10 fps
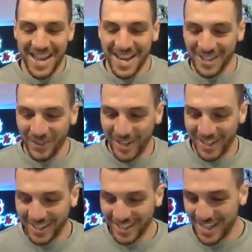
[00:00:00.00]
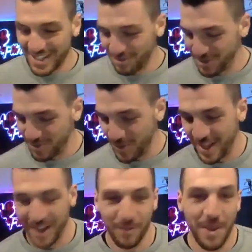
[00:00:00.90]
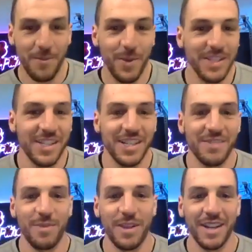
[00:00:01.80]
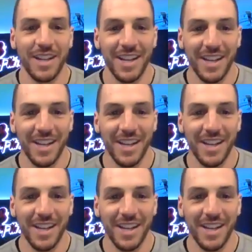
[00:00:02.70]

take the wheel, because that's what it's been like, man. Business has been